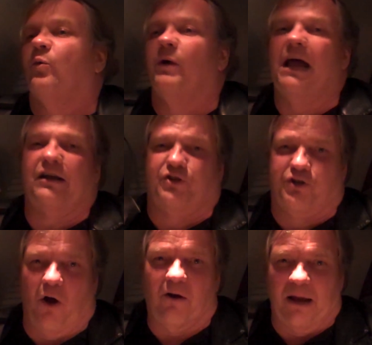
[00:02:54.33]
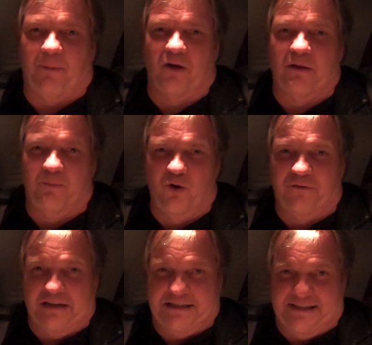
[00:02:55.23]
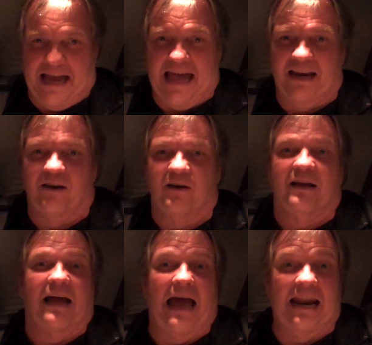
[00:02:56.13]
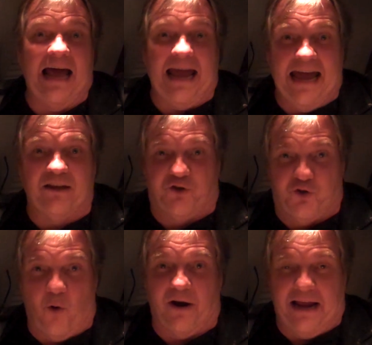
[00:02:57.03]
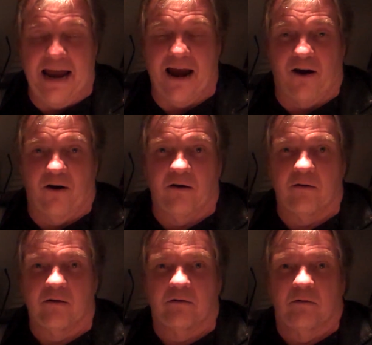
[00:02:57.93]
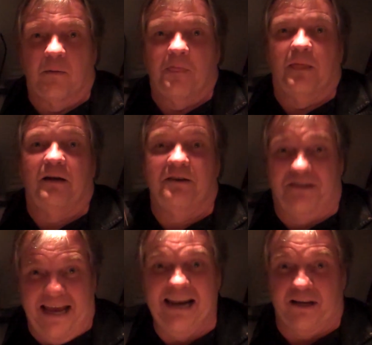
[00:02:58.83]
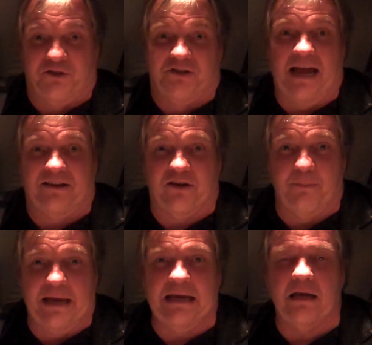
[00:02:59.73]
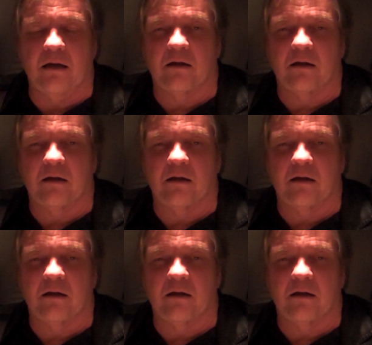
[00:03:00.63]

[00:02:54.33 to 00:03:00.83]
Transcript: When I showed up on the movie set and I had short hair, Dennis said to me,